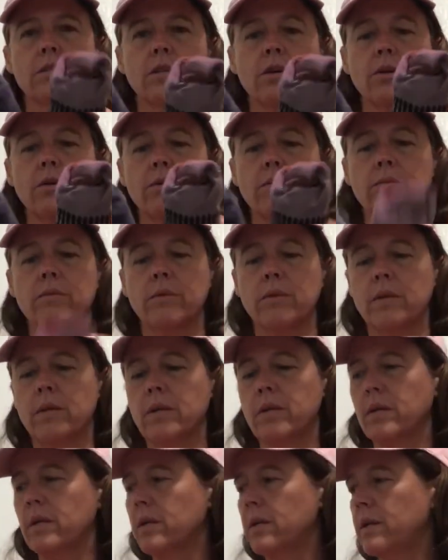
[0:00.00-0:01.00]
So
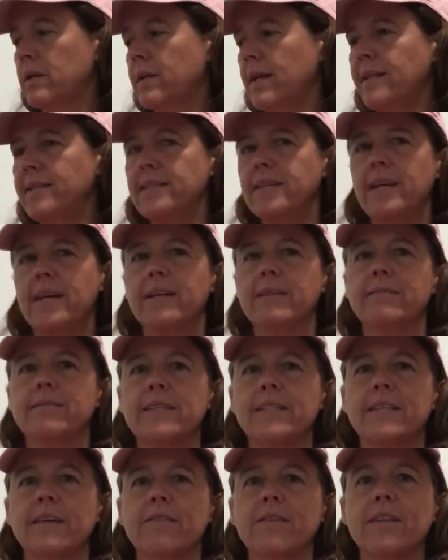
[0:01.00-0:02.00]
that's it.
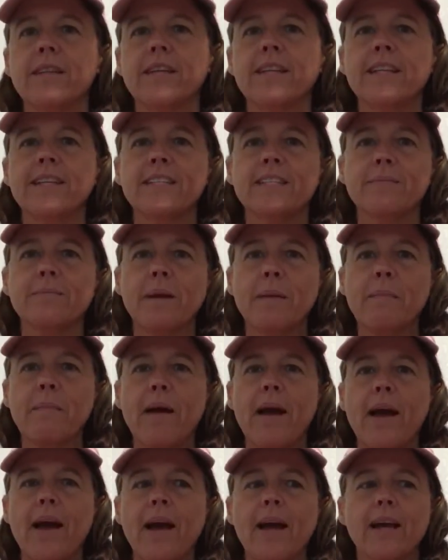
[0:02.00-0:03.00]
That's everything that's in my
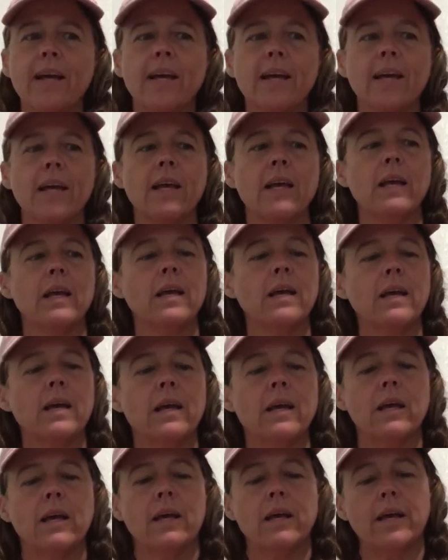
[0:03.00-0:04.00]
bag.
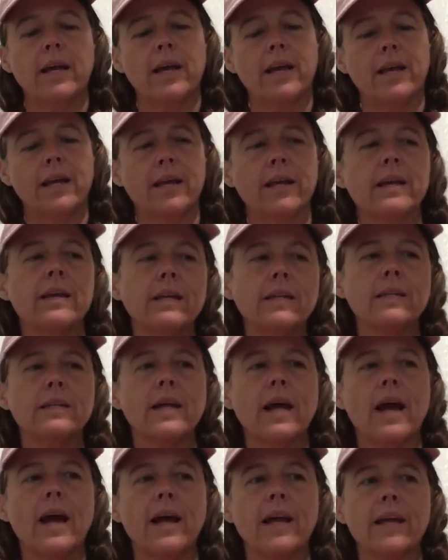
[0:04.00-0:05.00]

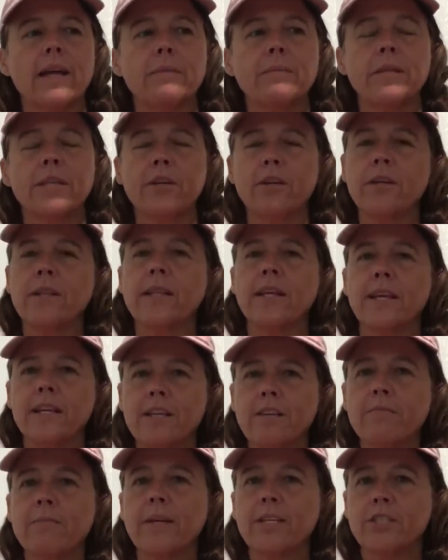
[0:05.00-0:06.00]
And I am nearing the
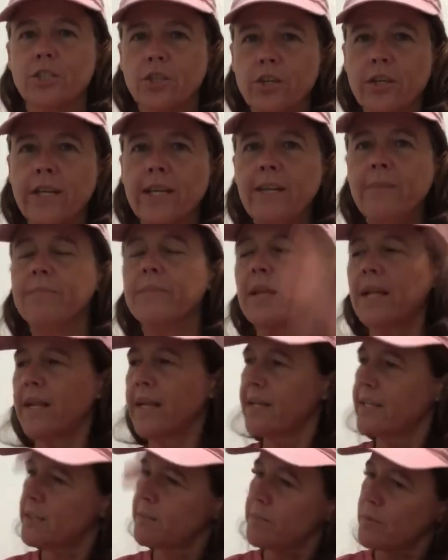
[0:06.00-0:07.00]
end of my journey, and
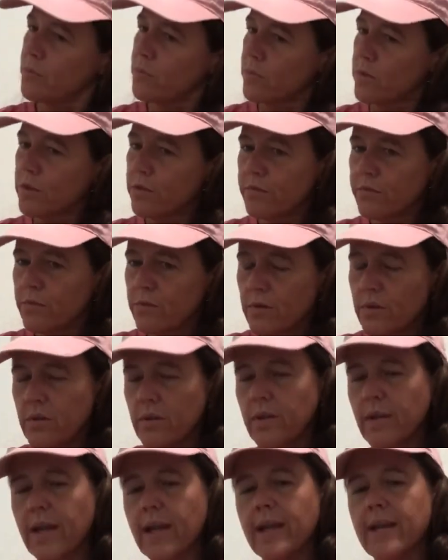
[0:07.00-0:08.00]
it has been
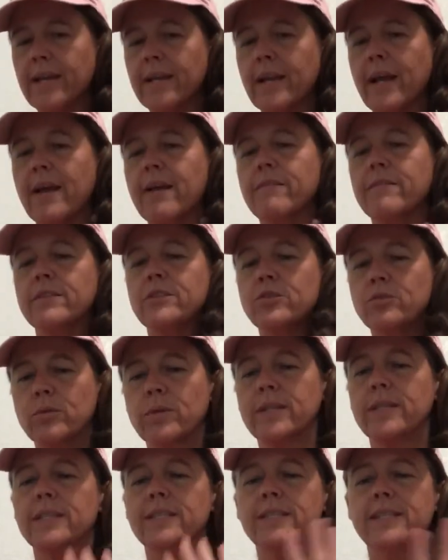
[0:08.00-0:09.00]
wonderful, and I have
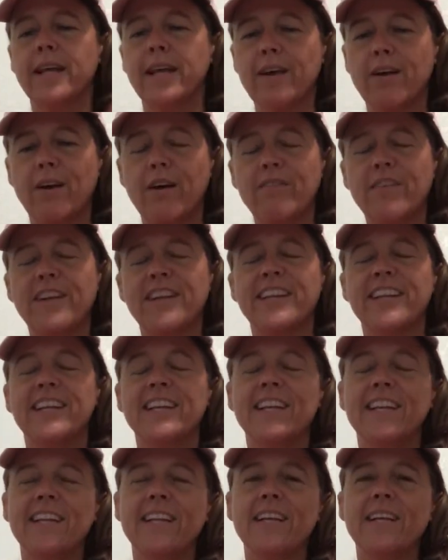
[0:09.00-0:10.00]
enjoyed this day off. I
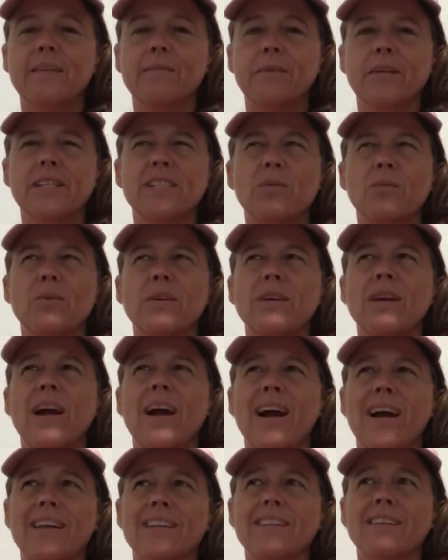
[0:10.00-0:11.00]
needed it because I
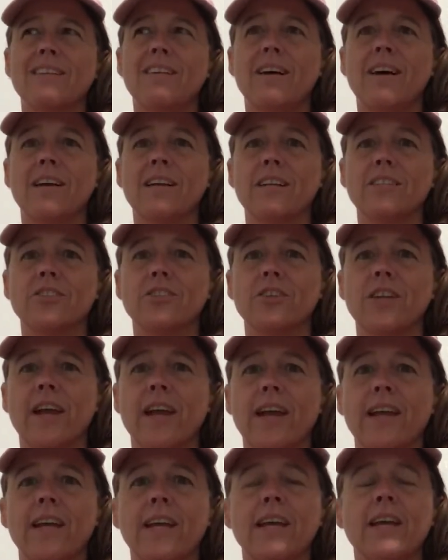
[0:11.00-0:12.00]
hiked a lot
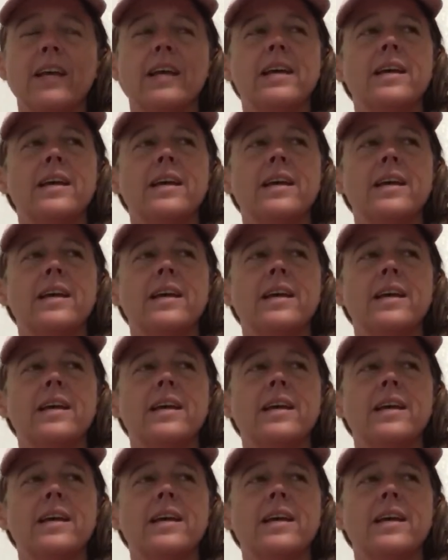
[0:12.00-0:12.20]
yesterday.